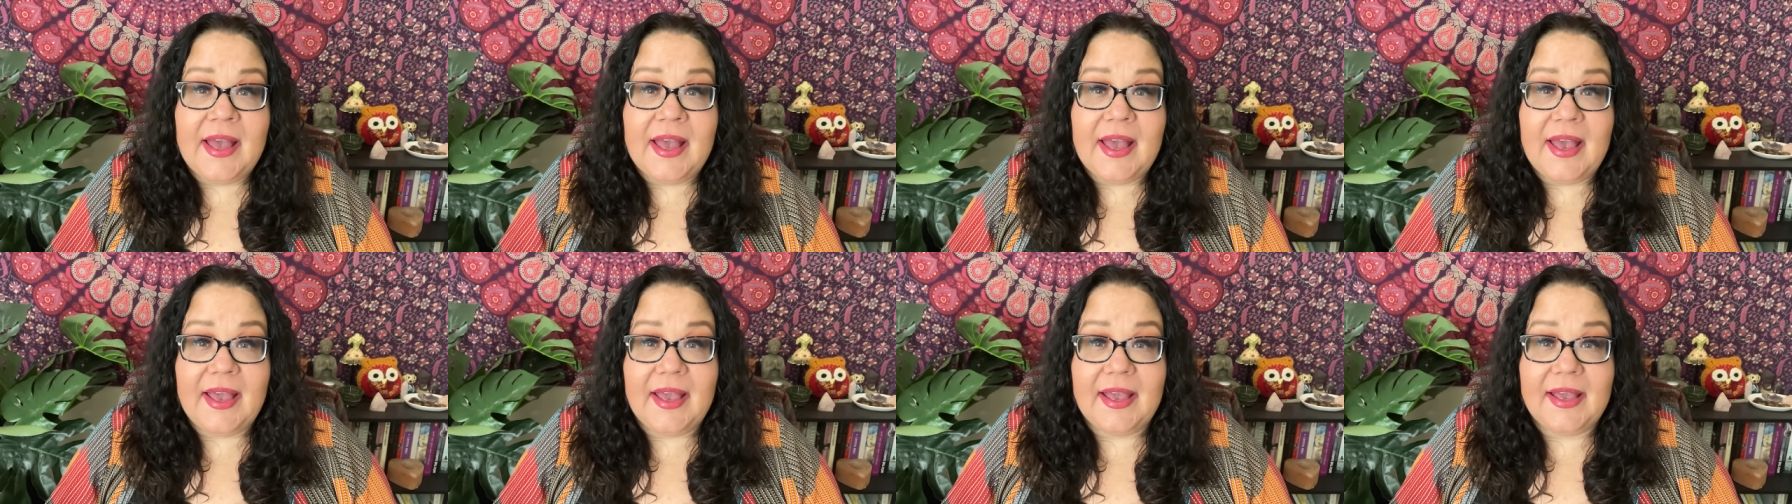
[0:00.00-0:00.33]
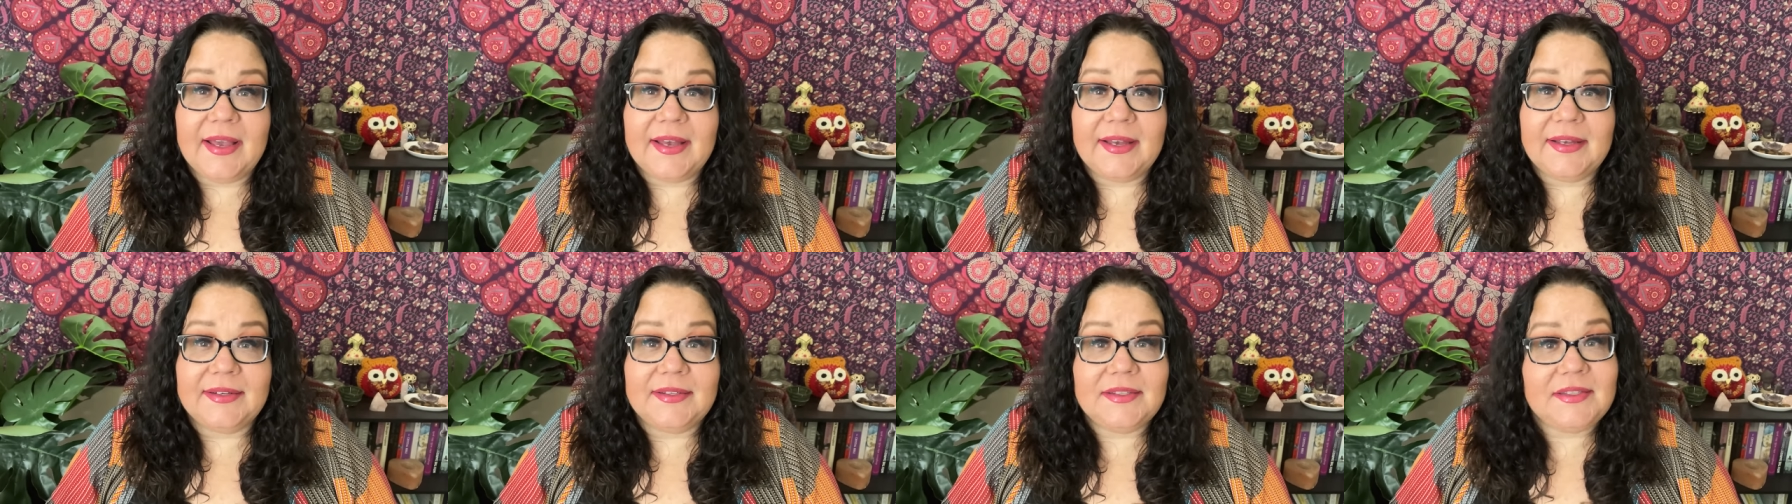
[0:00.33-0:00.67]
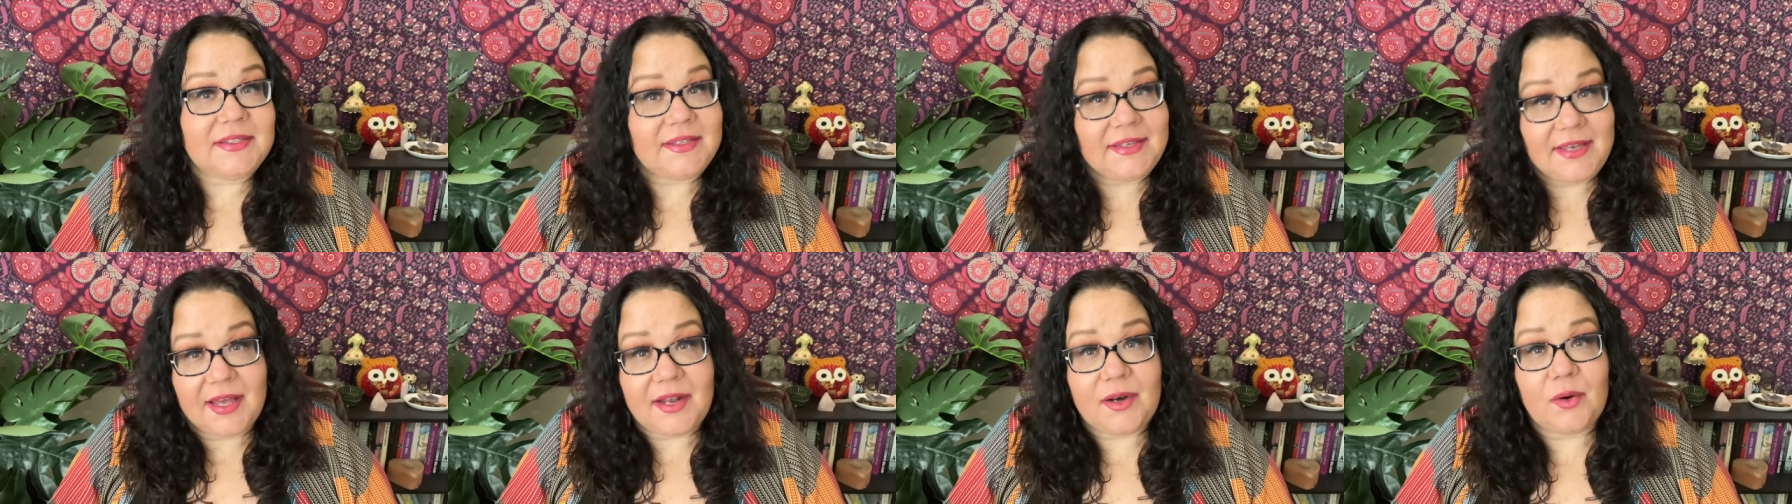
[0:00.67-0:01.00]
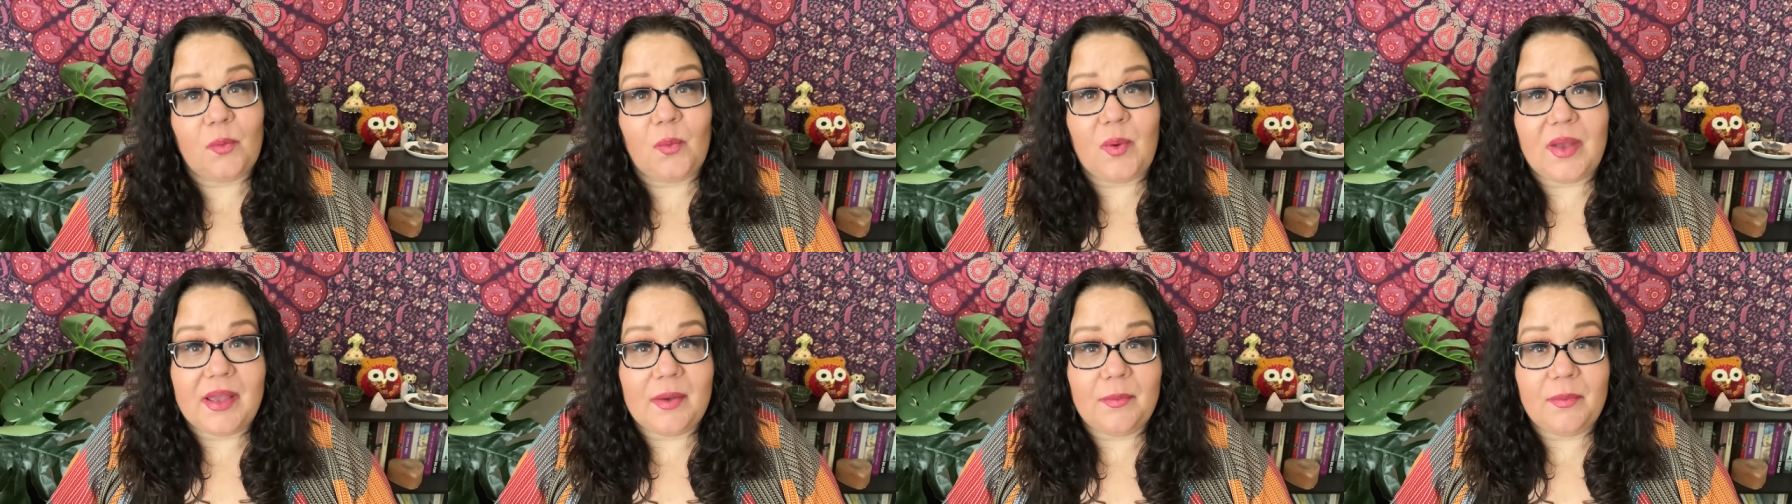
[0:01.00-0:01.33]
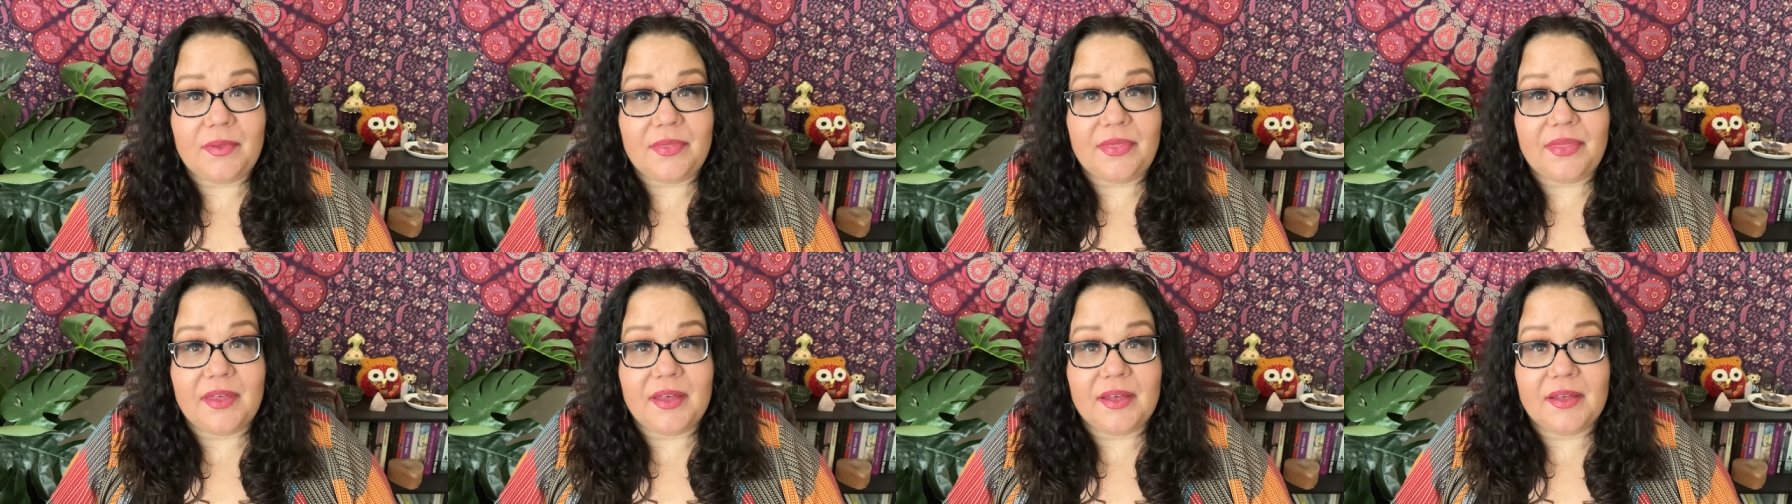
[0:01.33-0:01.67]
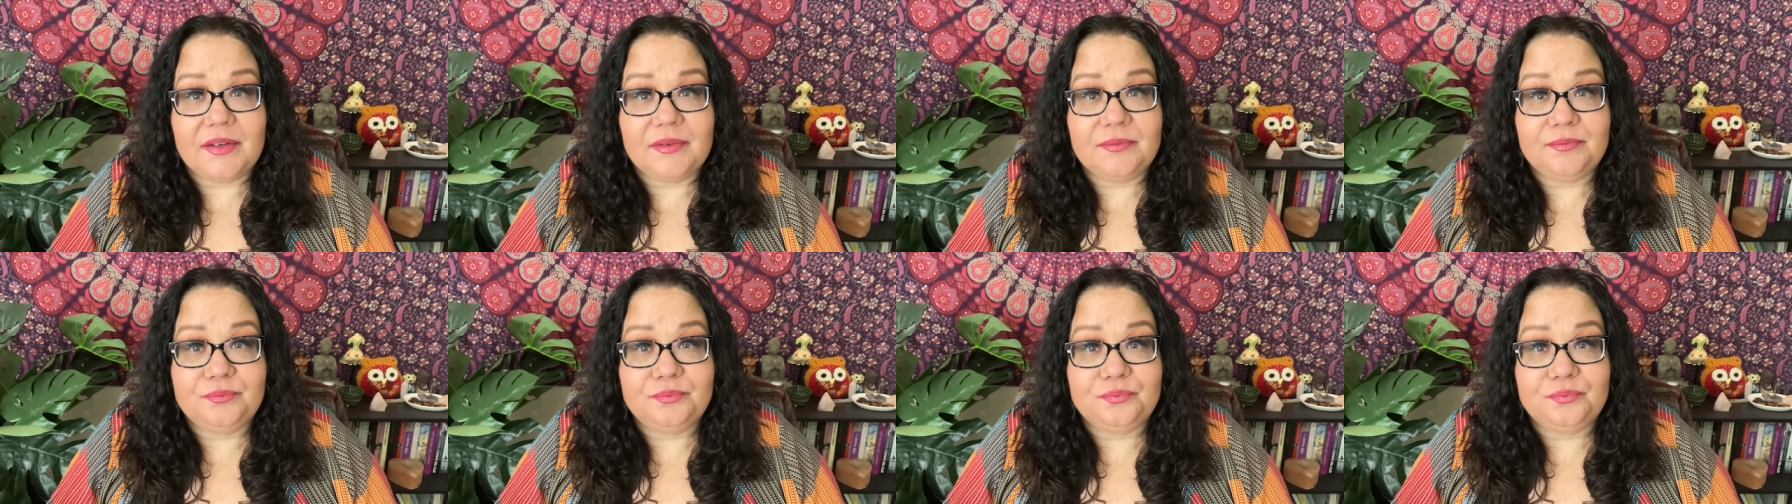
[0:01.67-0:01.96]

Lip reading: and get away with it.